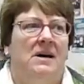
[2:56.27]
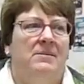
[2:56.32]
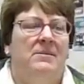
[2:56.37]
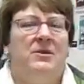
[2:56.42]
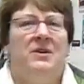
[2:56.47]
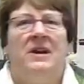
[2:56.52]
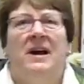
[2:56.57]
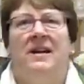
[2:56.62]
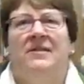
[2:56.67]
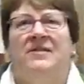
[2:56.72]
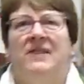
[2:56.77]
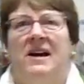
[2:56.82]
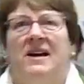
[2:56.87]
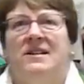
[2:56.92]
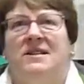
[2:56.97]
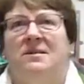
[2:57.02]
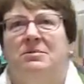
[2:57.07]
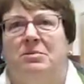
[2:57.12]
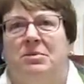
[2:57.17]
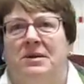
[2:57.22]
You'd have to
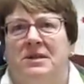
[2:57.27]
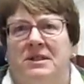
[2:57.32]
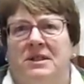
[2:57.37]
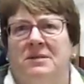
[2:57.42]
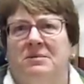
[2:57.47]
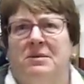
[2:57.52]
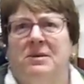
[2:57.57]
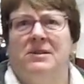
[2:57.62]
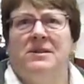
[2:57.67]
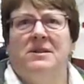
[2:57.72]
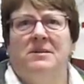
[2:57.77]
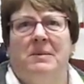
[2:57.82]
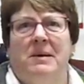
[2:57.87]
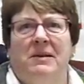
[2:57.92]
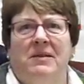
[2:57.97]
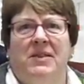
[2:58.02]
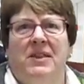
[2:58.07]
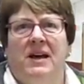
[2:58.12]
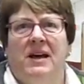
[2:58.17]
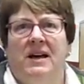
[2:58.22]
ask the principals
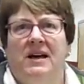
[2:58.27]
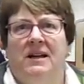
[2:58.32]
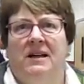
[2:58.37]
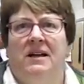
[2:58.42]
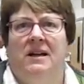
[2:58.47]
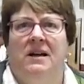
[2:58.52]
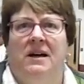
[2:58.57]
about that.